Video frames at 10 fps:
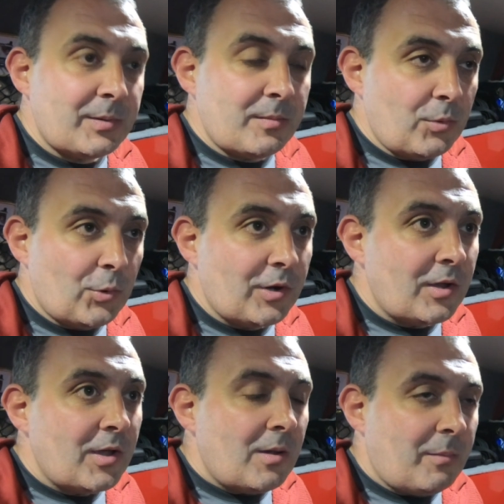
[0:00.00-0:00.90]
more,
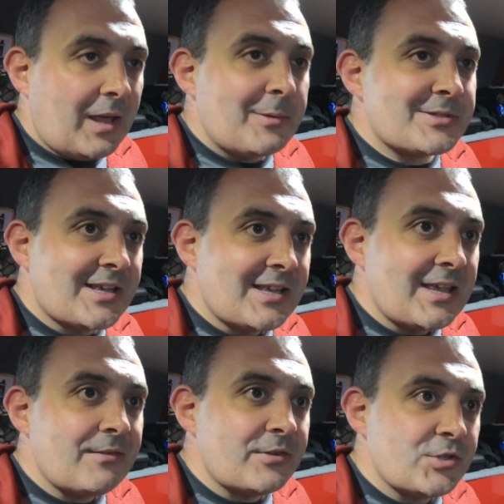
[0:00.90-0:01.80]
but I would say
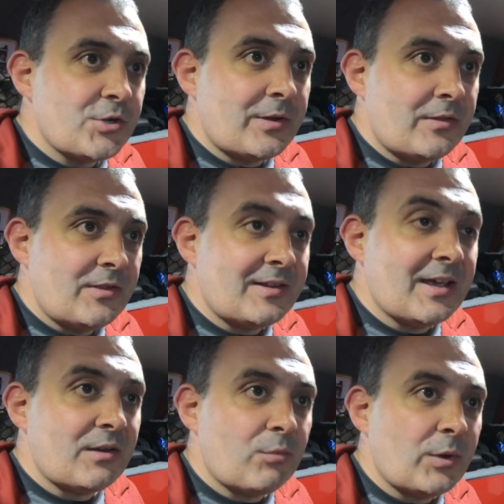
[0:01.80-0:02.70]
even during the dead
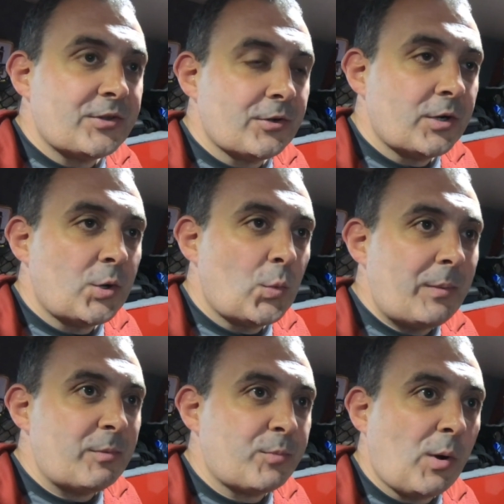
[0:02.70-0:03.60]
of winter we
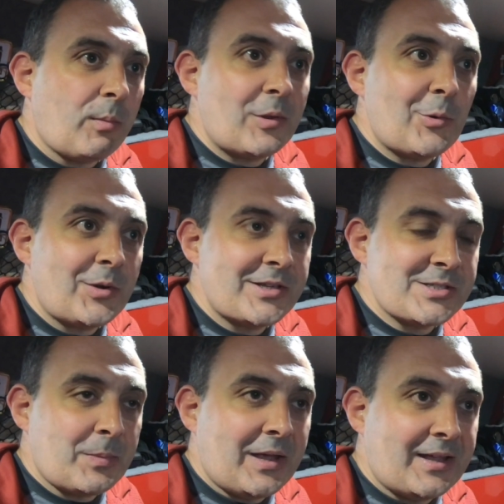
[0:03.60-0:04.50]
would probably only
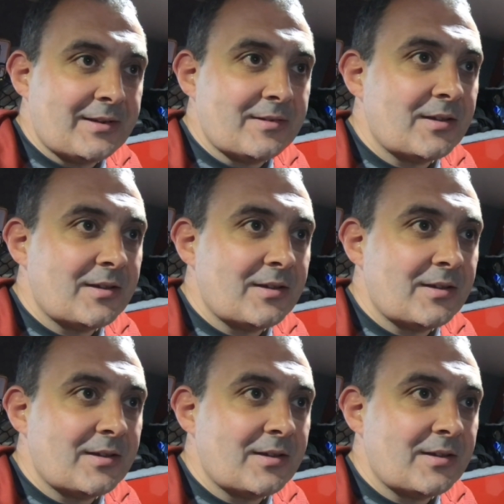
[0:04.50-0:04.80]
spend